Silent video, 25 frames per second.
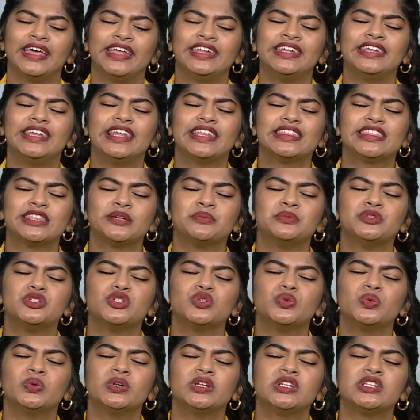And let them
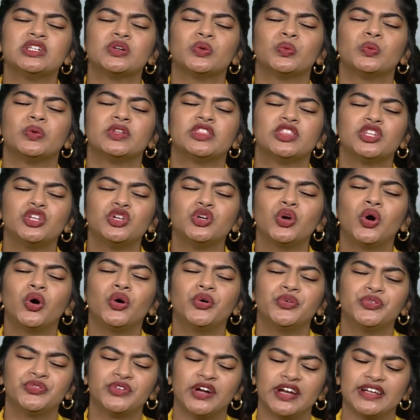do it with
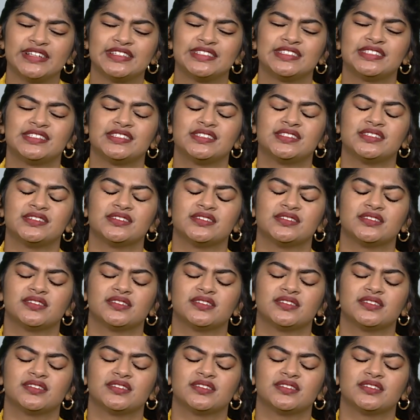your rest.